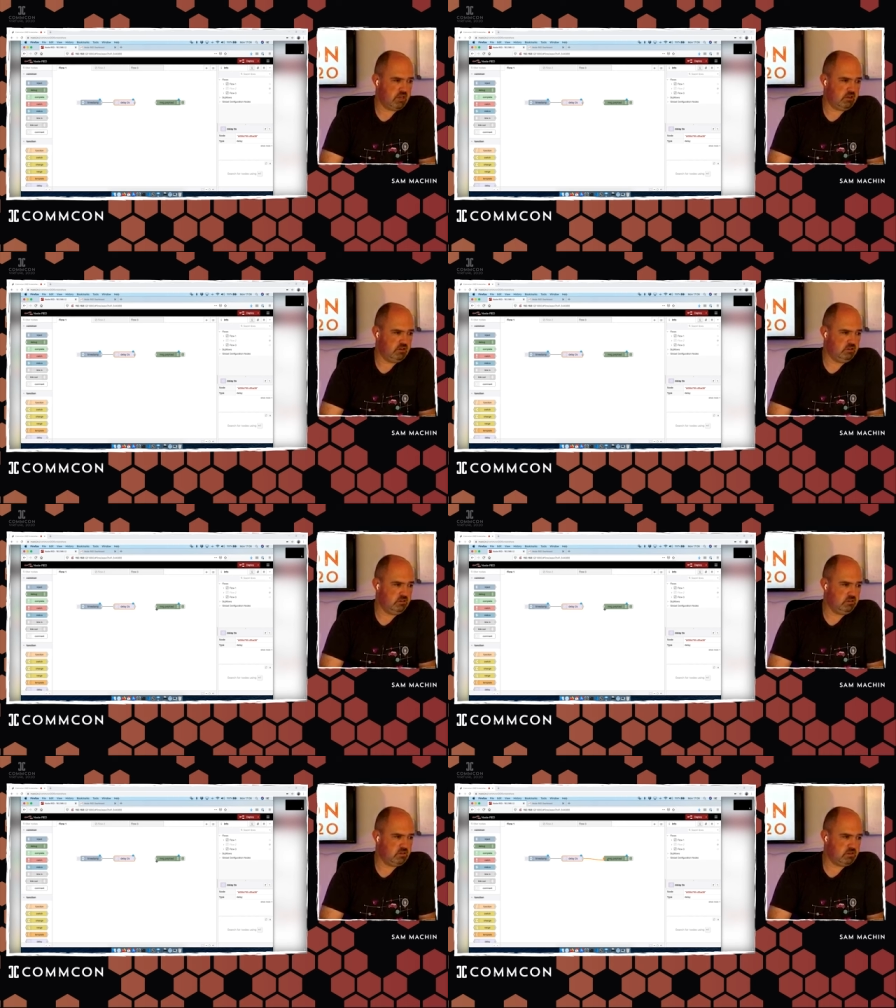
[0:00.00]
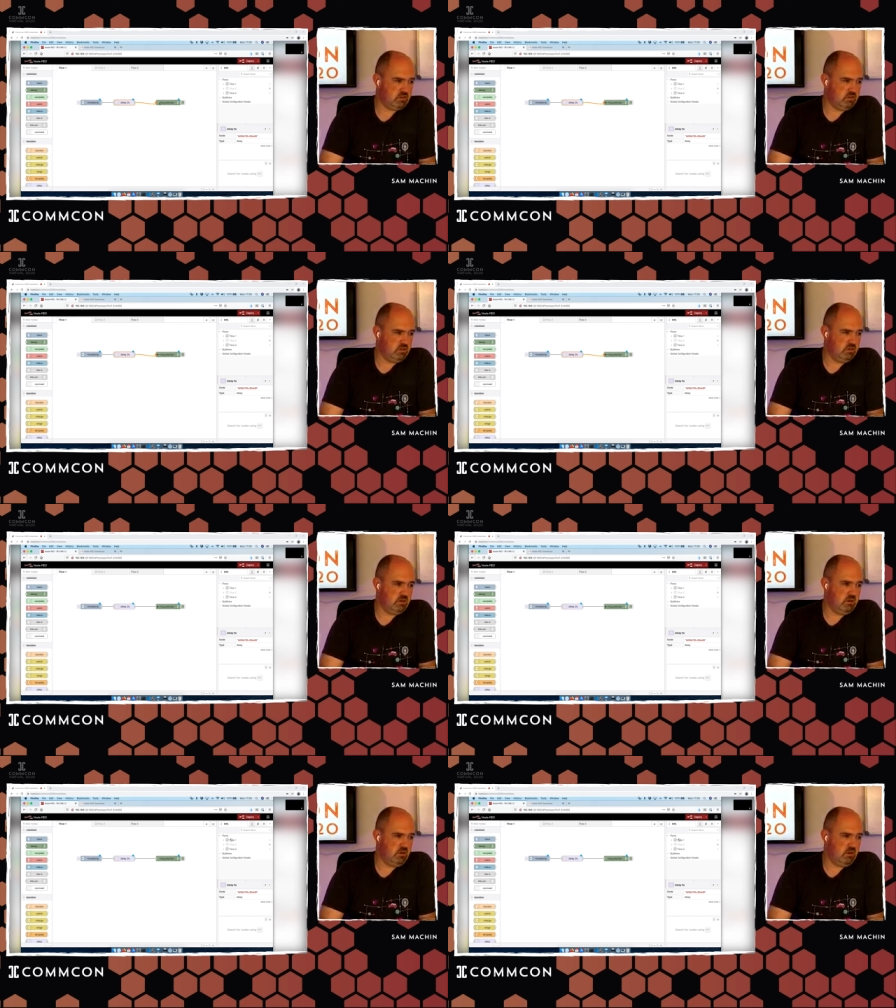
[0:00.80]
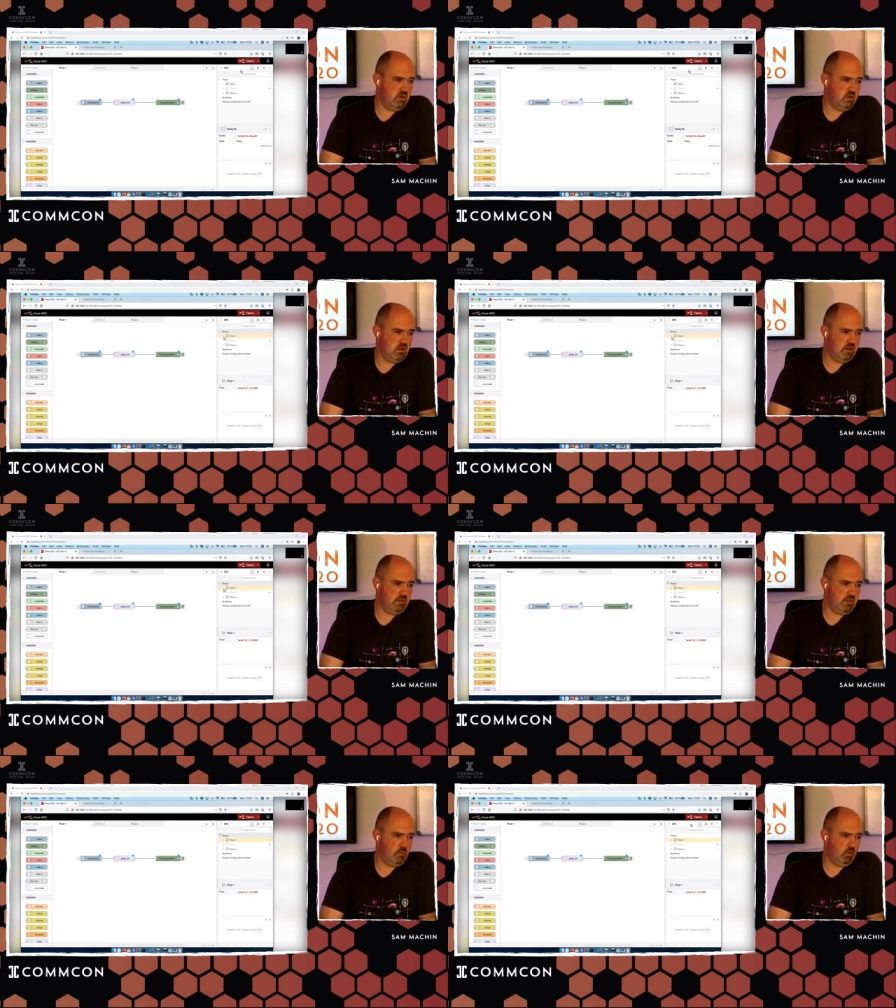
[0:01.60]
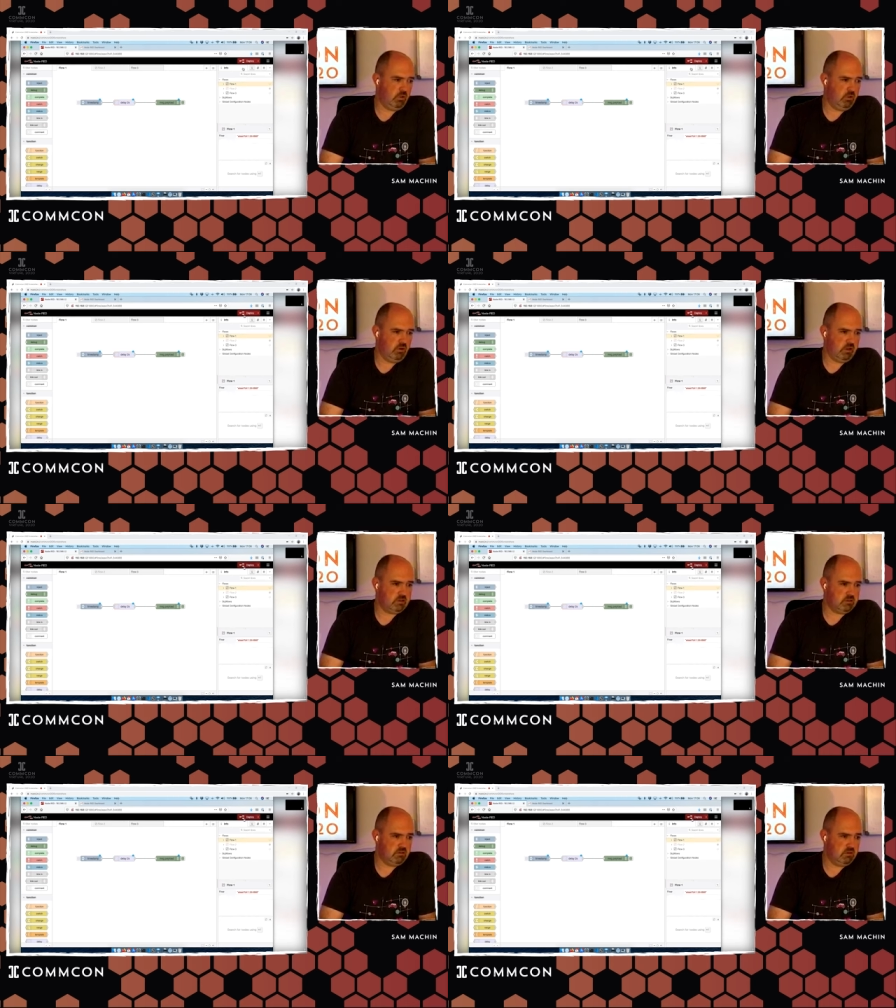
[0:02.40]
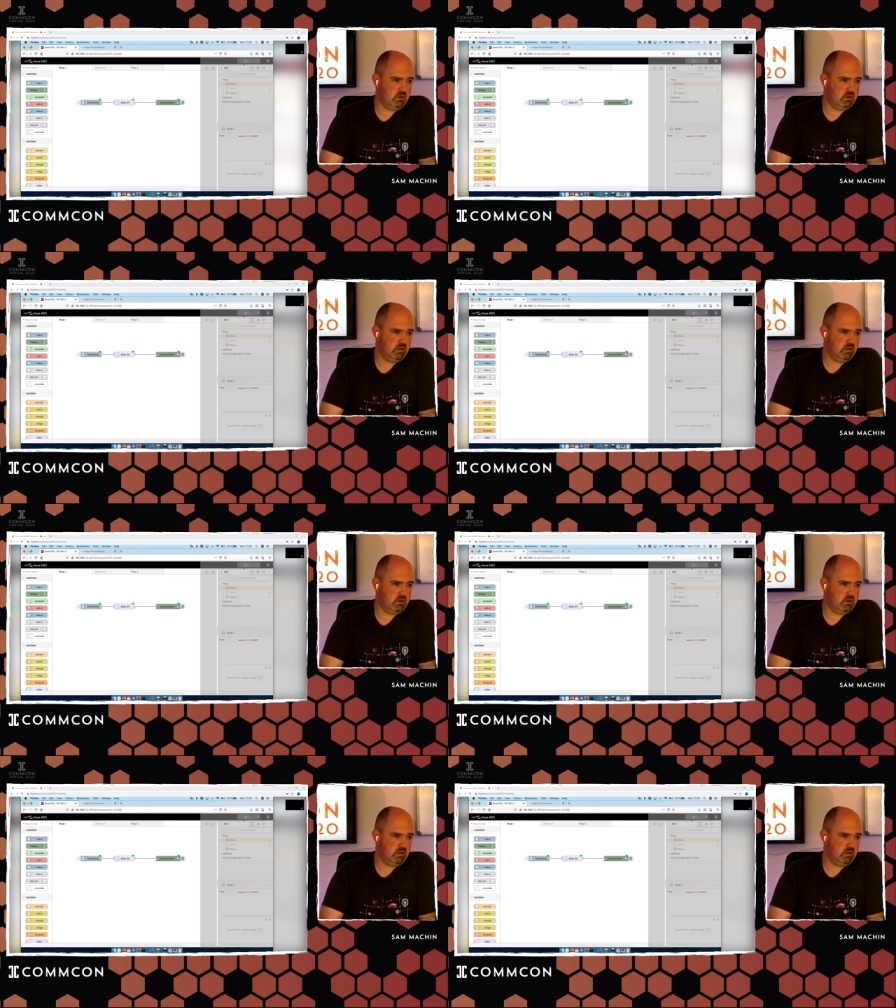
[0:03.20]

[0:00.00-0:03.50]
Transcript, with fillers: seconds, and then we'll log it.